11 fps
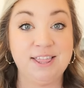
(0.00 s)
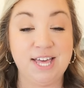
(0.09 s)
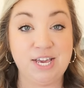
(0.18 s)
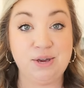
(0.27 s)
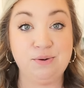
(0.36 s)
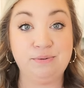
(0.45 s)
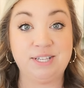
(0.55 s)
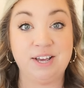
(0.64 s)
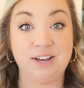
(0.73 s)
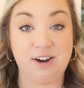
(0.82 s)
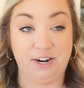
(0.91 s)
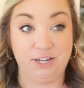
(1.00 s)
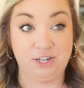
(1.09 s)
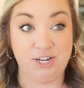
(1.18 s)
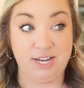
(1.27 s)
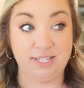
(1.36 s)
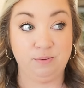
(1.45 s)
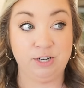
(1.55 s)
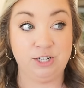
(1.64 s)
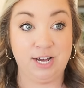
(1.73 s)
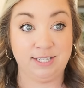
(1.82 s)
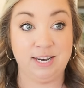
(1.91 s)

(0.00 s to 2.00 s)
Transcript: they use cottage cheese, which that's